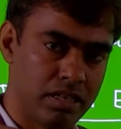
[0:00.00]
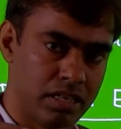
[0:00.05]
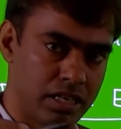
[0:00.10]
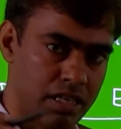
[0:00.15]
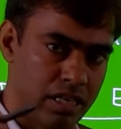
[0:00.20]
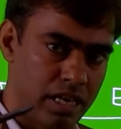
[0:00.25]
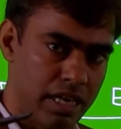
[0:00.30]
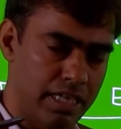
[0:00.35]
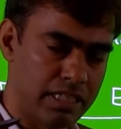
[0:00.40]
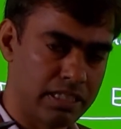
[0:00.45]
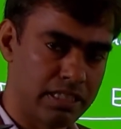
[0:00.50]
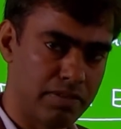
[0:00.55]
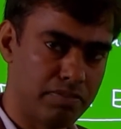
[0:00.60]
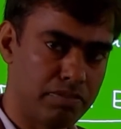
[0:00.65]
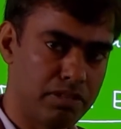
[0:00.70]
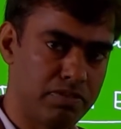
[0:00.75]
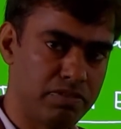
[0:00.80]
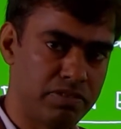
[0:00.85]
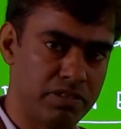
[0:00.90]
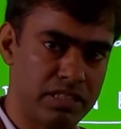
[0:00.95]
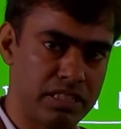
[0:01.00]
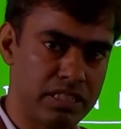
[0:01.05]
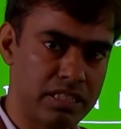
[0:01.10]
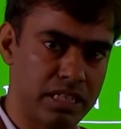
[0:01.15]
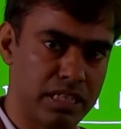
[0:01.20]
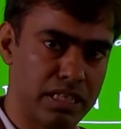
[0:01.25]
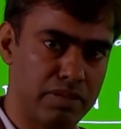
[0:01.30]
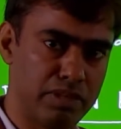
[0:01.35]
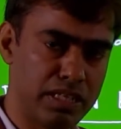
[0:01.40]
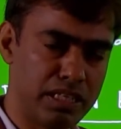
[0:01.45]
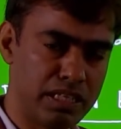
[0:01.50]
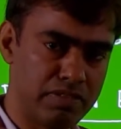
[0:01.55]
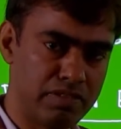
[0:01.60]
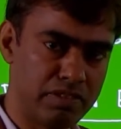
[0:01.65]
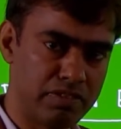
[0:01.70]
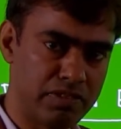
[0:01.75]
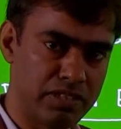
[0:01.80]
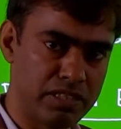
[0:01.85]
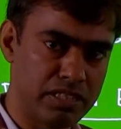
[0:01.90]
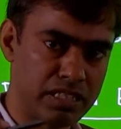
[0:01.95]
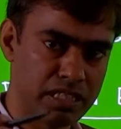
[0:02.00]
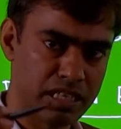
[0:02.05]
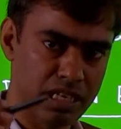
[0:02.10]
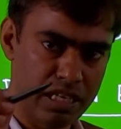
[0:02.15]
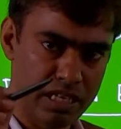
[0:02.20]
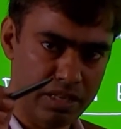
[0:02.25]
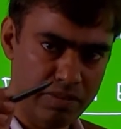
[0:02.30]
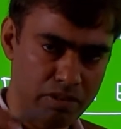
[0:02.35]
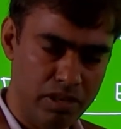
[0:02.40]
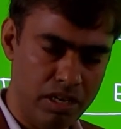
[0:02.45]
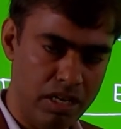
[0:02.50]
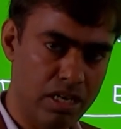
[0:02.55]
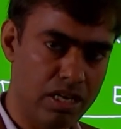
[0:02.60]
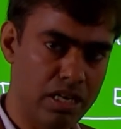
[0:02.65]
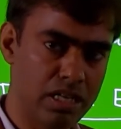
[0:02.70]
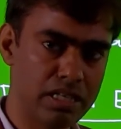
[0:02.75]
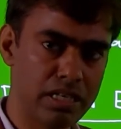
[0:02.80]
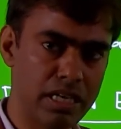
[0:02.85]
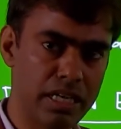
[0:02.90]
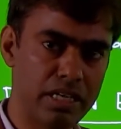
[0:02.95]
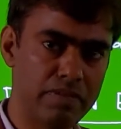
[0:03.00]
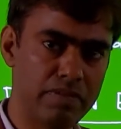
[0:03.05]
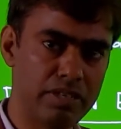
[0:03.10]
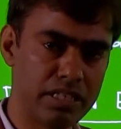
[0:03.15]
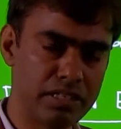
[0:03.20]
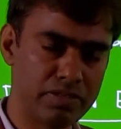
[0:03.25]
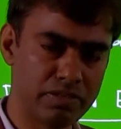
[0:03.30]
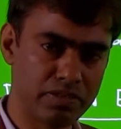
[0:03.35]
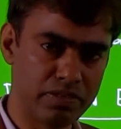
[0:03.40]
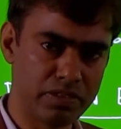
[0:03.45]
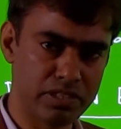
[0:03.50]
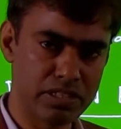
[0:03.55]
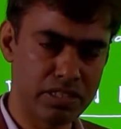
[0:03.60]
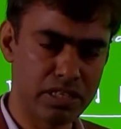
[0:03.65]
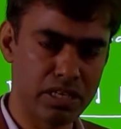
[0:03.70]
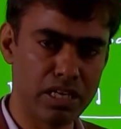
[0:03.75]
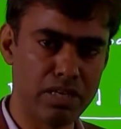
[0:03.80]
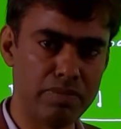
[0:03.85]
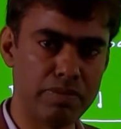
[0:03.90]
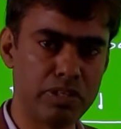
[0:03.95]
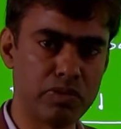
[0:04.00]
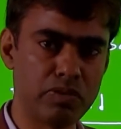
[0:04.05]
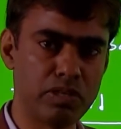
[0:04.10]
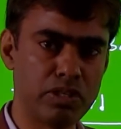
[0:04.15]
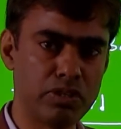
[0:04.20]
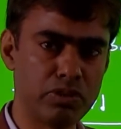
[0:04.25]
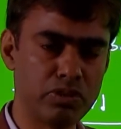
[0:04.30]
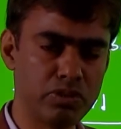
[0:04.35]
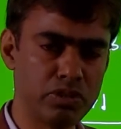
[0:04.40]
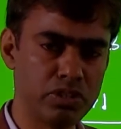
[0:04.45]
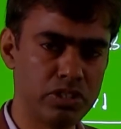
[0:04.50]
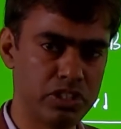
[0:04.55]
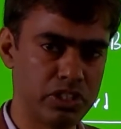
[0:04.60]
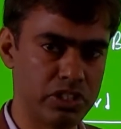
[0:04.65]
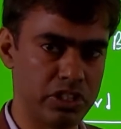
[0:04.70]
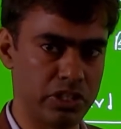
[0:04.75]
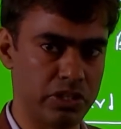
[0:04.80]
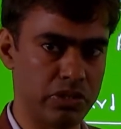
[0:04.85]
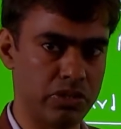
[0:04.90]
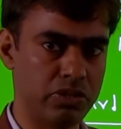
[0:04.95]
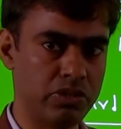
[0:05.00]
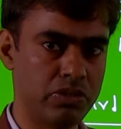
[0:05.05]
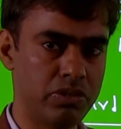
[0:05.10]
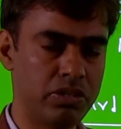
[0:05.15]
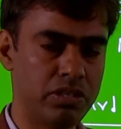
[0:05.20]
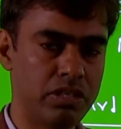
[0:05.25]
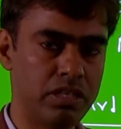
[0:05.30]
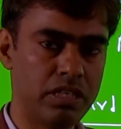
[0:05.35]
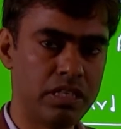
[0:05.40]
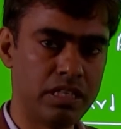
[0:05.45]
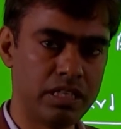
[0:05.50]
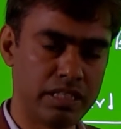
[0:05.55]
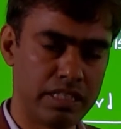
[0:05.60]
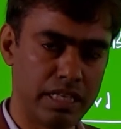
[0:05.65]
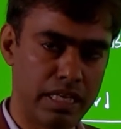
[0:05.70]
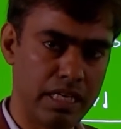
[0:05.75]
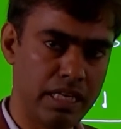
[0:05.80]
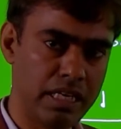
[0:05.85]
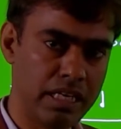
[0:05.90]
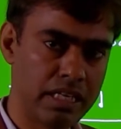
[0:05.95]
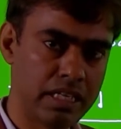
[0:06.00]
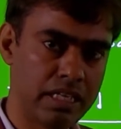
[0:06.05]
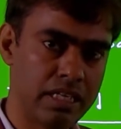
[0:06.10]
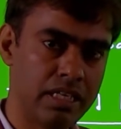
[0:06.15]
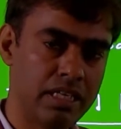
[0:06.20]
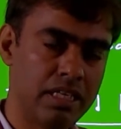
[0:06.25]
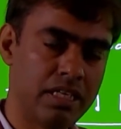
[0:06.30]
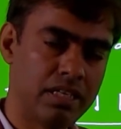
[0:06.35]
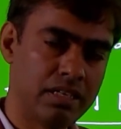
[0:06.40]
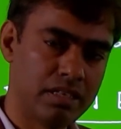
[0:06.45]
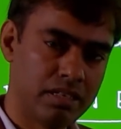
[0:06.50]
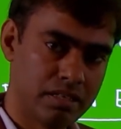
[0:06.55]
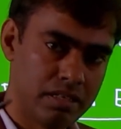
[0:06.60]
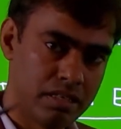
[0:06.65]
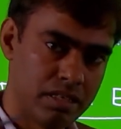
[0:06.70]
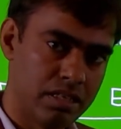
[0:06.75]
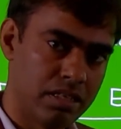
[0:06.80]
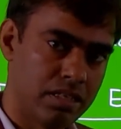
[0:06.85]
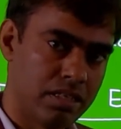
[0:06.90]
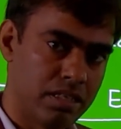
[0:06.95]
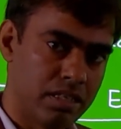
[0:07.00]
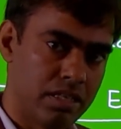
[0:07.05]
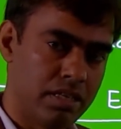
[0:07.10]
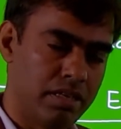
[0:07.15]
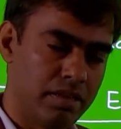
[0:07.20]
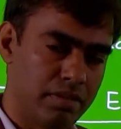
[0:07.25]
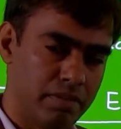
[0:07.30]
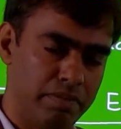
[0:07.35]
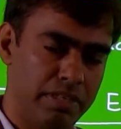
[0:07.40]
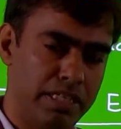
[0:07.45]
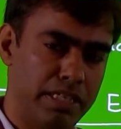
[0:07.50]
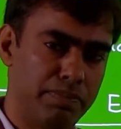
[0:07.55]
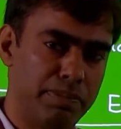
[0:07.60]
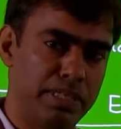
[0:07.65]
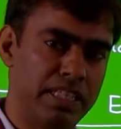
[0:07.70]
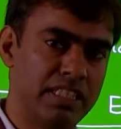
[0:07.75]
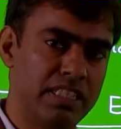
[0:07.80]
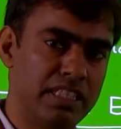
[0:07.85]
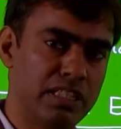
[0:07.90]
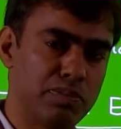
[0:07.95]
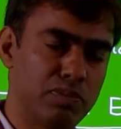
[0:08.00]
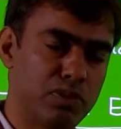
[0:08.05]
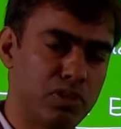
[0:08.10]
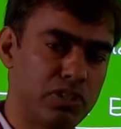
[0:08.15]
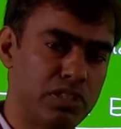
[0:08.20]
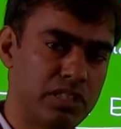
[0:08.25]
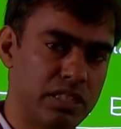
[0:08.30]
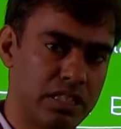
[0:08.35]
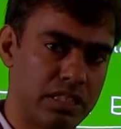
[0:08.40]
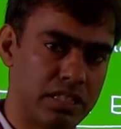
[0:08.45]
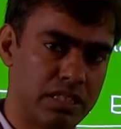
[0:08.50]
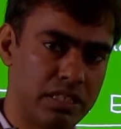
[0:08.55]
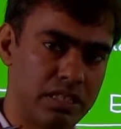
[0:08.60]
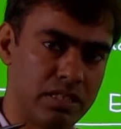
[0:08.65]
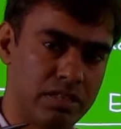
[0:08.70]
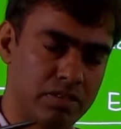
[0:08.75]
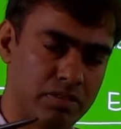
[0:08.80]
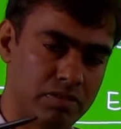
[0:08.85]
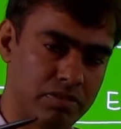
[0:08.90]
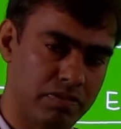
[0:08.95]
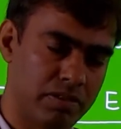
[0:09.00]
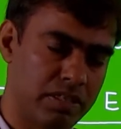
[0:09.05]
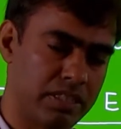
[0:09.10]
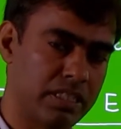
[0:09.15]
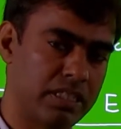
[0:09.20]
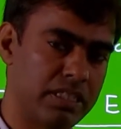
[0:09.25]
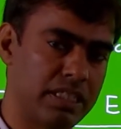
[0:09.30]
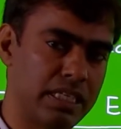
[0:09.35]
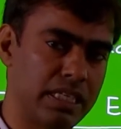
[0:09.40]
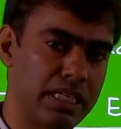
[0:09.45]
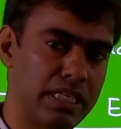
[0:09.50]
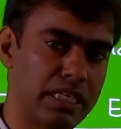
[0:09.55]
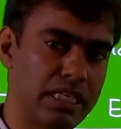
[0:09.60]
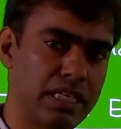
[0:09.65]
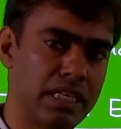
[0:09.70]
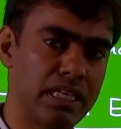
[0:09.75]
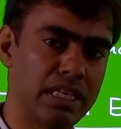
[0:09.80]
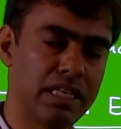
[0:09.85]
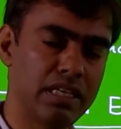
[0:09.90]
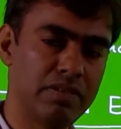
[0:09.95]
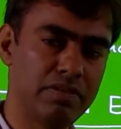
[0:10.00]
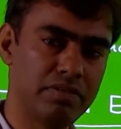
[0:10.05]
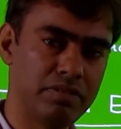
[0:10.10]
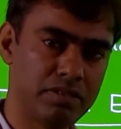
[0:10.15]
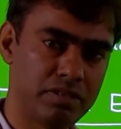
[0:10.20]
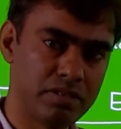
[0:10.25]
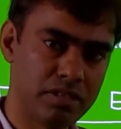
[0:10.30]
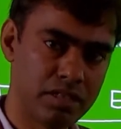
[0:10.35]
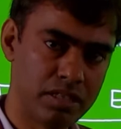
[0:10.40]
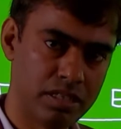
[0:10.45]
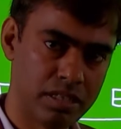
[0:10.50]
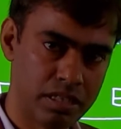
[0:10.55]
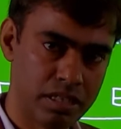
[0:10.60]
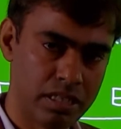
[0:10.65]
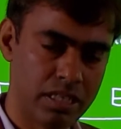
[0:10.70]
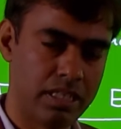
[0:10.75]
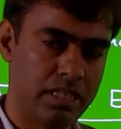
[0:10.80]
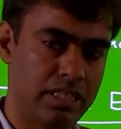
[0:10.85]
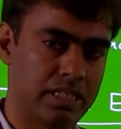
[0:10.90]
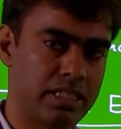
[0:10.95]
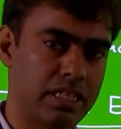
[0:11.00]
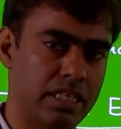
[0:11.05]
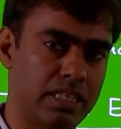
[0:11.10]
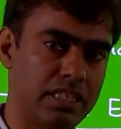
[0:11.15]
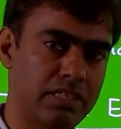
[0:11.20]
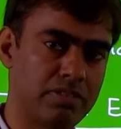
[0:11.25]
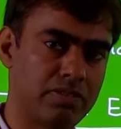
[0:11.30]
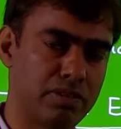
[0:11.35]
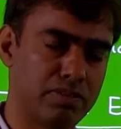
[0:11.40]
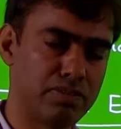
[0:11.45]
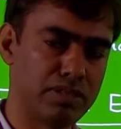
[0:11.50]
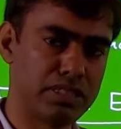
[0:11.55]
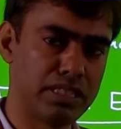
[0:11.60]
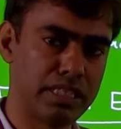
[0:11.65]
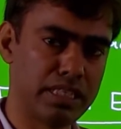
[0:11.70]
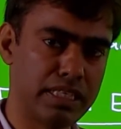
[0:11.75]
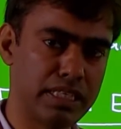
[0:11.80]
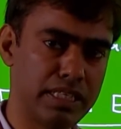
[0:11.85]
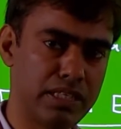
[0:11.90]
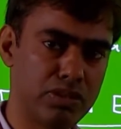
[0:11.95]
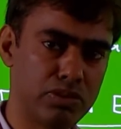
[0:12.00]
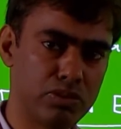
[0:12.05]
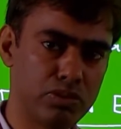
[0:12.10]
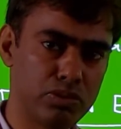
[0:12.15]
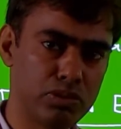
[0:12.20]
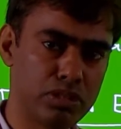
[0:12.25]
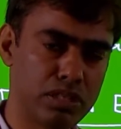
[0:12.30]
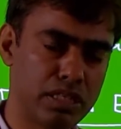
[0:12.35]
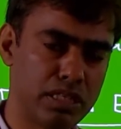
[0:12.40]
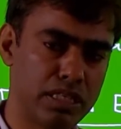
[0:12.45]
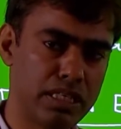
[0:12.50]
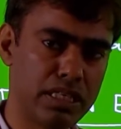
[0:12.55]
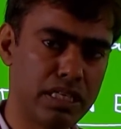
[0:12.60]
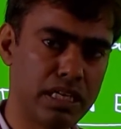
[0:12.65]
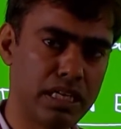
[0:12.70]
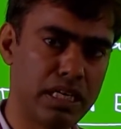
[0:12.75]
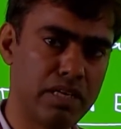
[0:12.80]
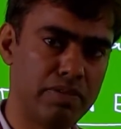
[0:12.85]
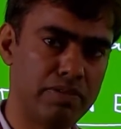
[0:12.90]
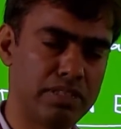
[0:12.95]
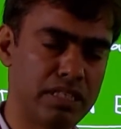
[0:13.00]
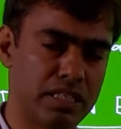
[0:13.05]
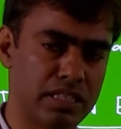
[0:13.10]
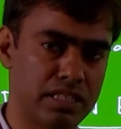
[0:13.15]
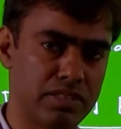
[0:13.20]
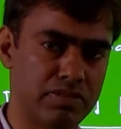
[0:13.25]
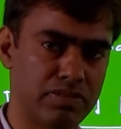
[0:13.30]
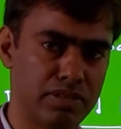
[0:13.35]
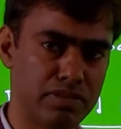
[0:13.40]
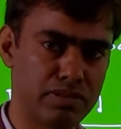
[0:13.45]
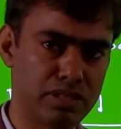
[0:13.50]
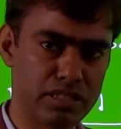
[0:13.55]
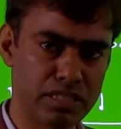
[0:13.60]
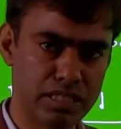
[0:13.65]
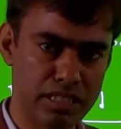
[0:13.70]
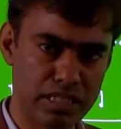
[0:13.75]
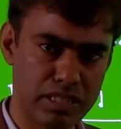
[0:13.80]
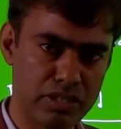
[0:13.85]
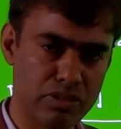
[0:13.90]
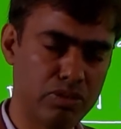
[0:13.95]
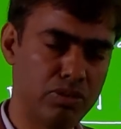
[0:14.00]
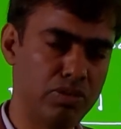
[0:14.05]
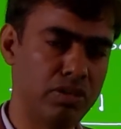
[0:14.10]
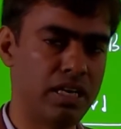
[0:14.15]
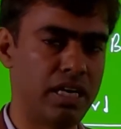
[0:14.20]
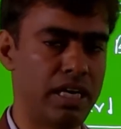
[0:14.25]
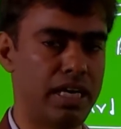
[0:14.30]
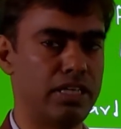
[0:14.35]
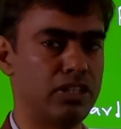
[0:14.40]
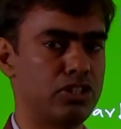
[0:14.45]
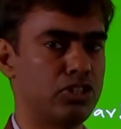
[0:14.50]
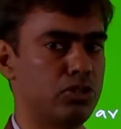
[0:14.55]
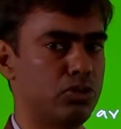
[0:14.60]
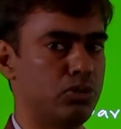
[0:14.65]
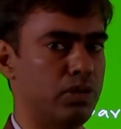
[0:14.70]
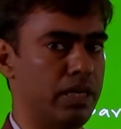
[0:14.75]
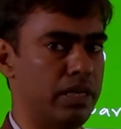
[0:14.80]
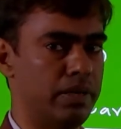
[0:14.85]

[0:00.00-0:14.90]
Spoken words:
except the first element of a first column, all the element of a first column equal to 0. Then we repeat this process for the second column, started from the second row, third column started from the third row, and so on.